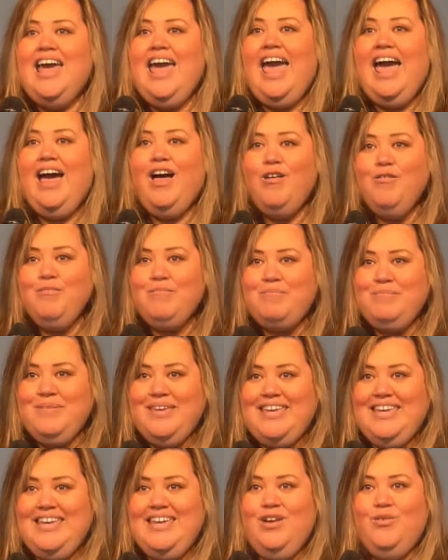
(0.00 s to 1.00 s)
help
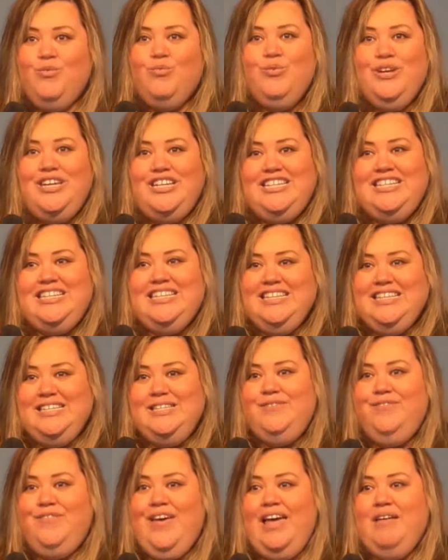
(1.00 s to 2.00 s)
me reach
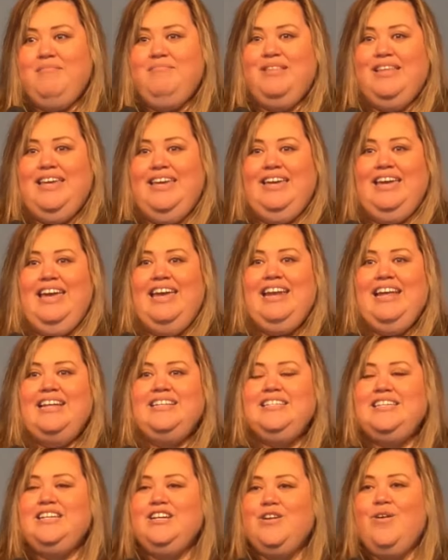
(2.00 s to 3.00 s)
this family. And I
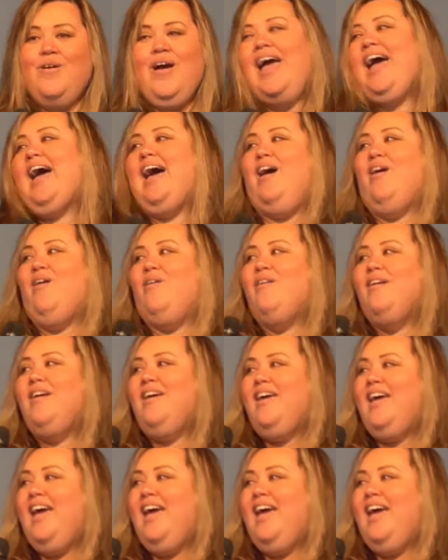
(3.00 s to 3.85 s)
didn't know how.